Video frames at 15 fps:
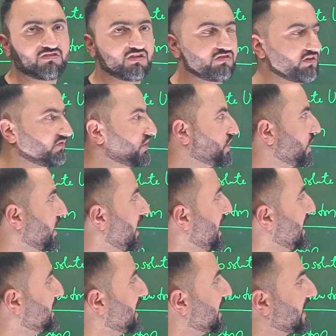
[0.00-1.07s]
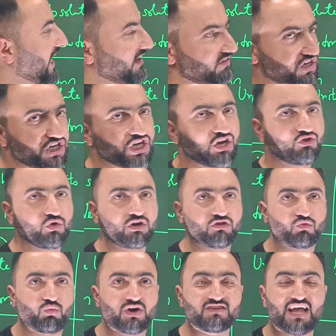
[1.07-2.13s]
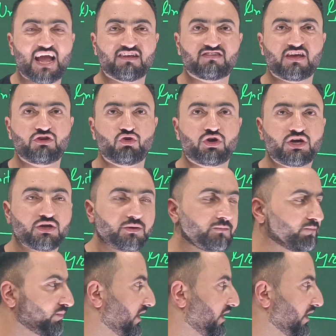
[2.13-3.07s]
this equation. Then gravitational units. What is the SI unit?